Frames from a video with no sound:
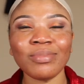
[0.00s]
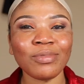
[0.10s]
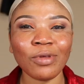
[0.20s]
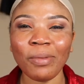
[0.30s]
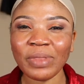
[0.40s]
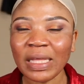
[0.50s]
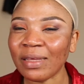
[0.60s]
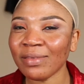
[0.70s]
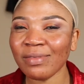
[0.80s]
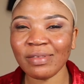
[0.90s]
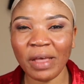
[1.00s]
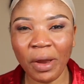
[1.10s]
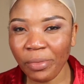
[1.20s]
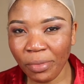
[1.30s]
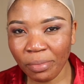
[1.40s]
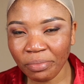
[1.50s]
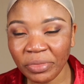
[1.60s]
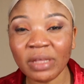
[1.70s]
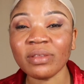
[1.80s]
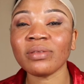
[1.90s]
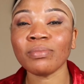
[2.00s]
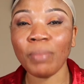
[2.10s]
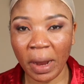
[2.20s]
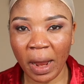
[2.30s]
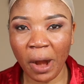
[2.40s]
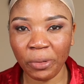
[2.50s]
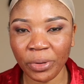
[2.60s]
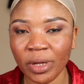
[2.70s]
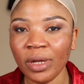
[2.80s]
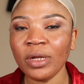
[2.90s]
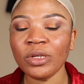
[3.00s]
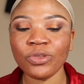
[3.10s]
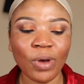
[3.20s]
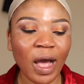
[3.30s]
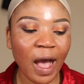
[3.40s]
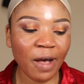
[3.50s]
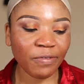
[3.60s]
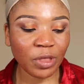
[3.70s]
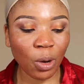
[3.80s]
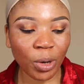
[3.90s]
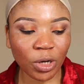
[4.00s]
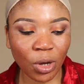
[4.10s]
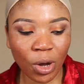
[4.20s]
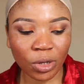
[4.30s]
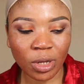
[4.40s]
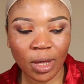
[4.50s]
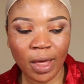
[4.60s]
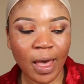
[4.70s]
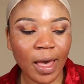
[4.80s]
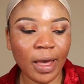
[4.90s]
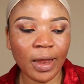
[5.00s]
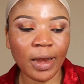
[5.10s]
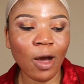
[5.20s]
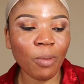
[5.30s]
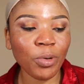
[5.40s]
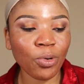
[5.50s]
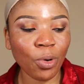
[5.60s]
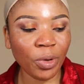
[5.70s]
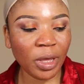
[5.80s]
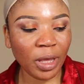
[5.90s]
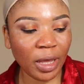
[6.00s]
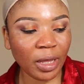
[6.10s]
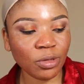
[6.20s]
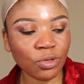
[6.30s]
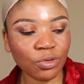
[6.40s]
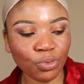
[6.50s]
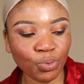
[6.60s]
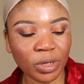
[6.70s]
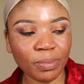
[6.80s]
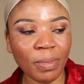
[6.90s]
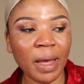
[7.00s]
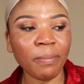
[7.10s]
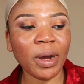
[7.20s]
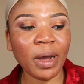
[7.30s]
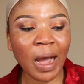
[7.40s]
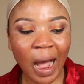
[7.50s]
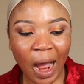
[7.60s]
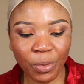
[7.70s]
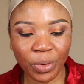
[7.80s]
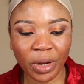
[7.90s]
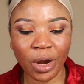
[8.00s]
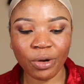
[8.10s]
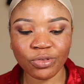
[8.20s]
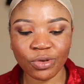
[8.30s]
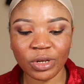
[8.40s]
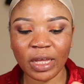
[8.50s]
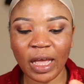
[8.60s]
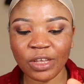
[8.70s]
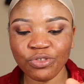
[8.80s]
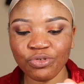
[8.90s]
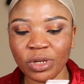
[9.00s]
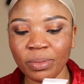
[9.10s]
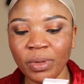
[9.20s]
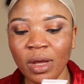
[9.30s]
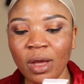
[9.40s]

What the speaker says: something serum. It's Macari. So I have that one on, and I'll be going in with my Macari Carotonic Extreme